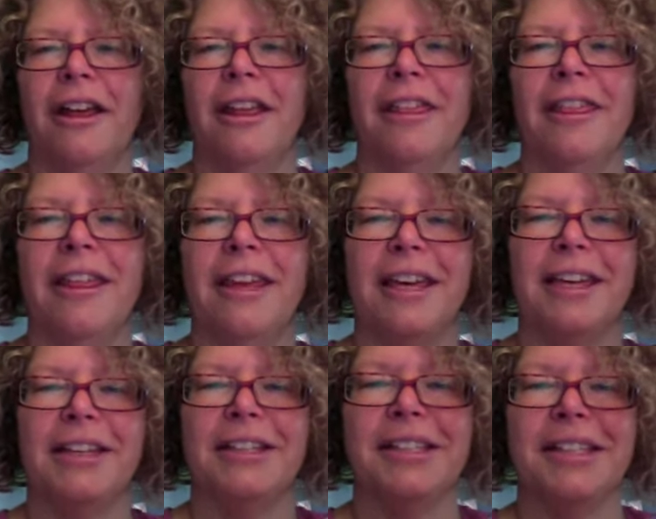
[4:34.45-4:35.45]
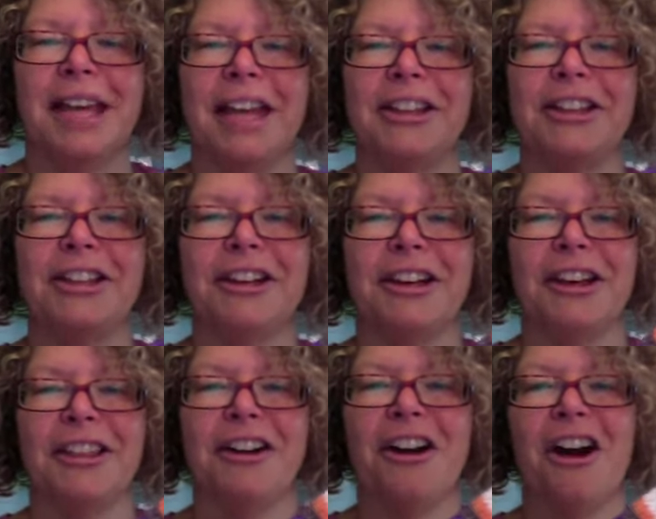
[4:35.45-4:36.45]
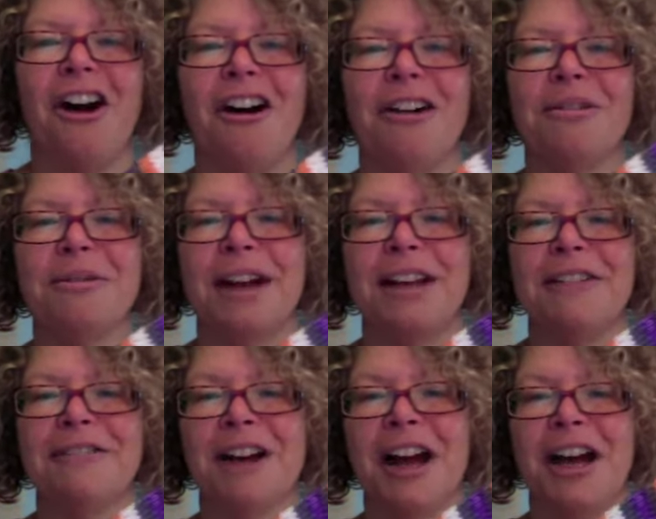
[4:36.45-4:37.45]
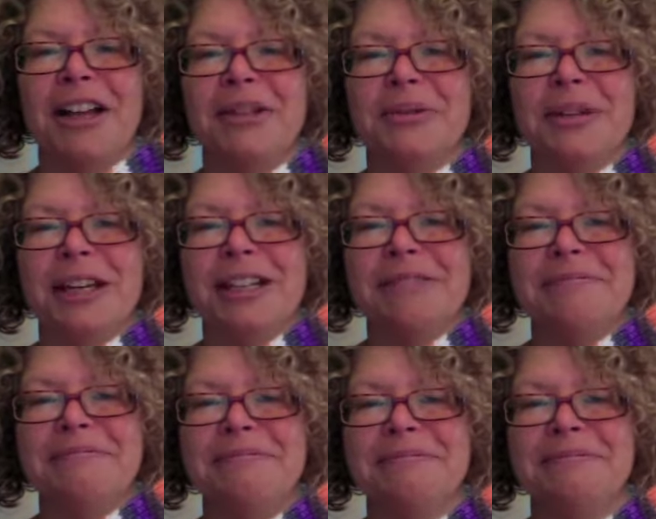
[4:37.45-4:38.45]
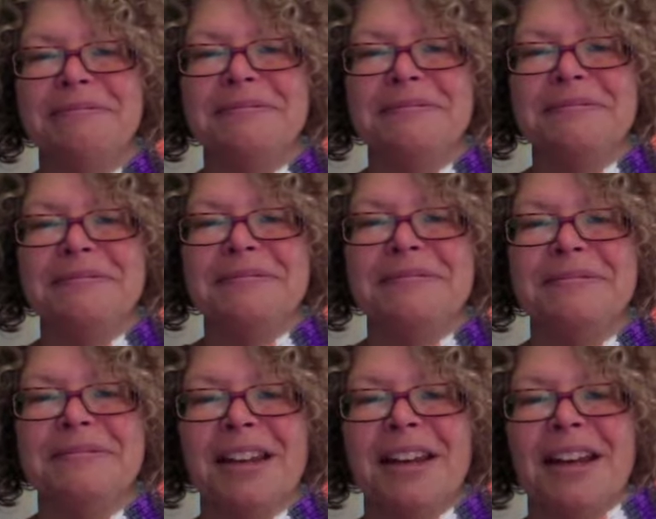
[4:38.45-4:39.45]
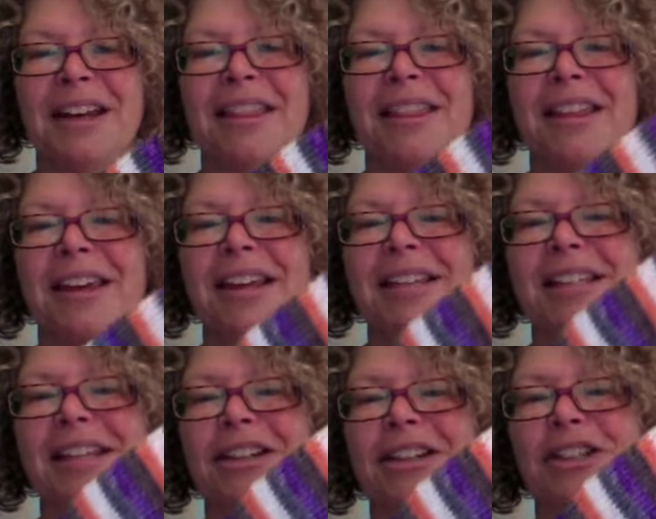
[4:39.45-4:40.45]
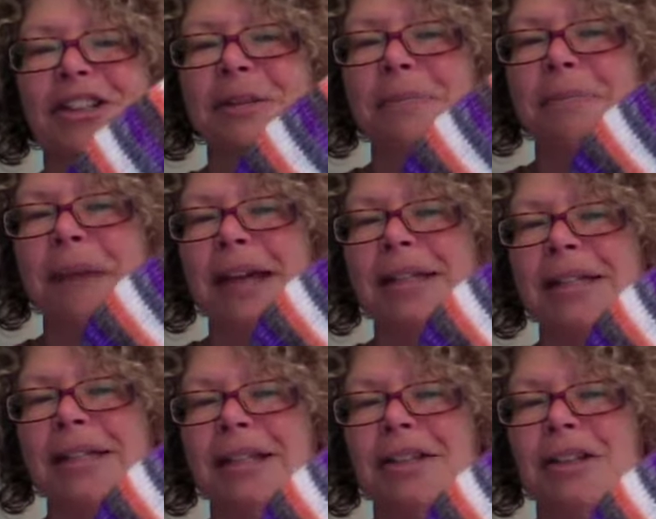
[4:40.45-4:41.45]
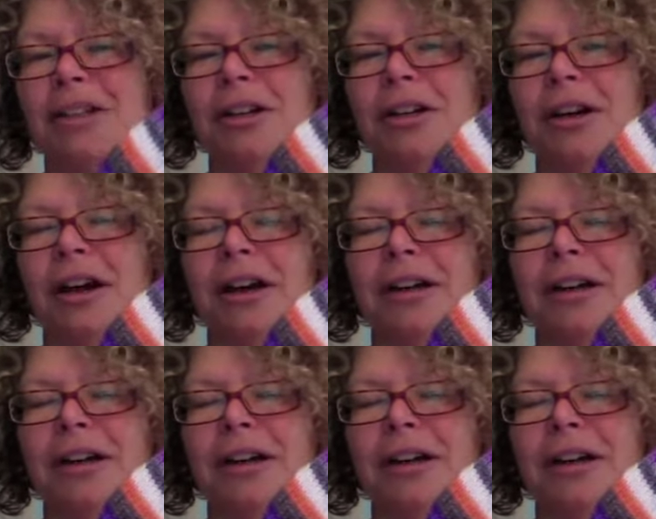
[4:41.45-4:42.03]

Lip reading: And look, they're all ready for Halloween. These are just a basic toe-up sock.